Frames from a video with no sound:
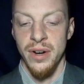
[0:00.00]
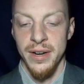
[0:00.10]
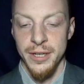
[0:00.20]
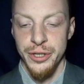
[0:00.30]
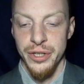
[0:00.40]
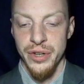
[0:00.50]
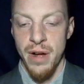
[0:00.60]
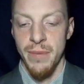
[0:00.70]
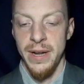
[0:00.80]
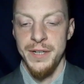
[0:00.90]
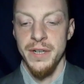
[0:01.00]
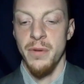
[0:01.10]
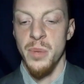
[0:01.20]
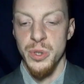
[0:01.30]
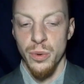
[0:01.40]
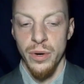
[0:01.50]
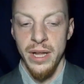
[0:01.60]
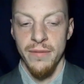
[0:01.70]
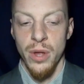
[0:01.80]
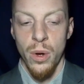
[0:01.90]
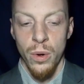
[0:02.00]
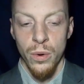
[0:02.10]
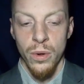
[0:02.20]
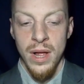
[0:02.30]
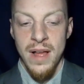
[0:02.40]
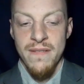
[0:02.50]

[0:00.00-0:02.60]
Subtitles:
an unjust combination of a majority of the whole